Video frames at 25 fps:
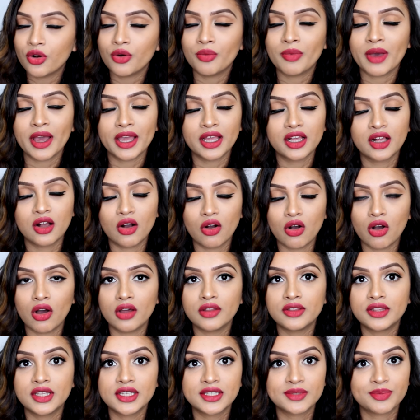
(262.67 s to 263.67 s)
Oh my
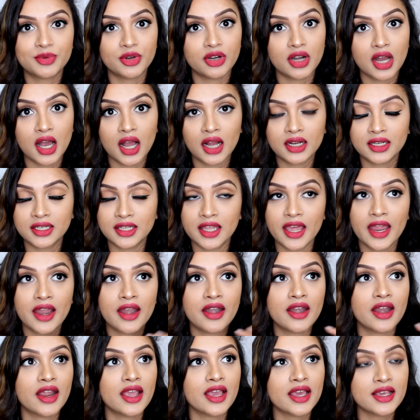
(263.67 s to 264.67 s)
god, this product,
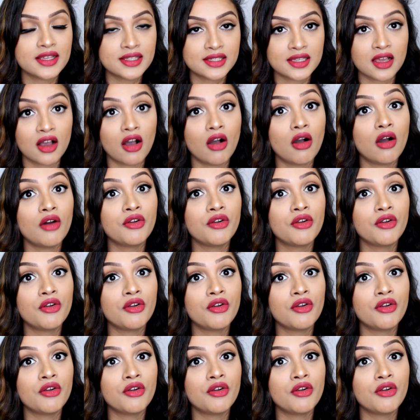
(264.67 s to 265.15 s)
there is